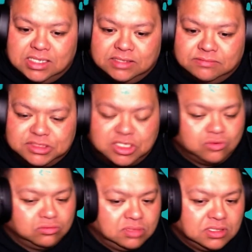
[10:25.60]

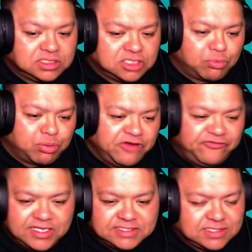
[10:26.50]
so to
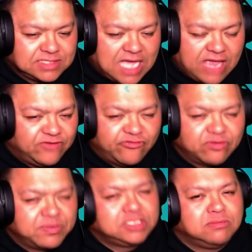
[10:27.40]
preface this, I've never
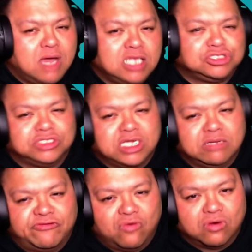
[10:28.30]
been to a Monster Jam
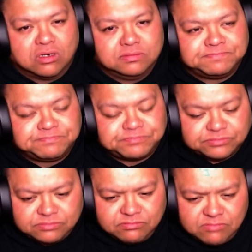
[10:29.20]
before.
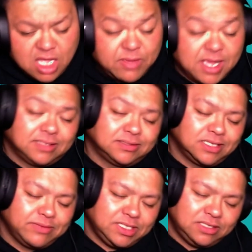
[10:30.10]
And
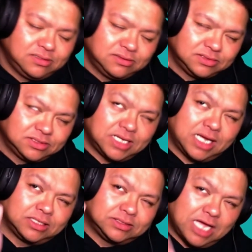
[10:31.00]
let me
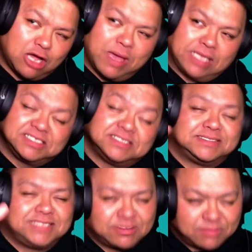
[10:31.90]
kind of dial back. This is the
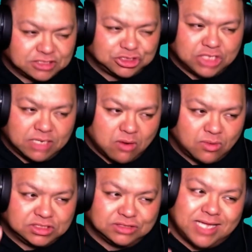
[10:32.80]
second Monster Jam I
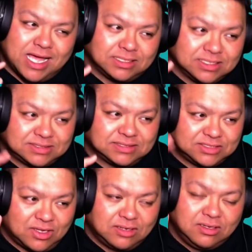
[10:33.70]
went to. Not this.
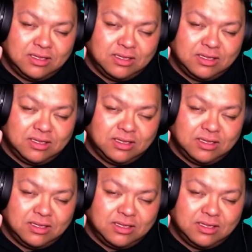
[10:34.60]
So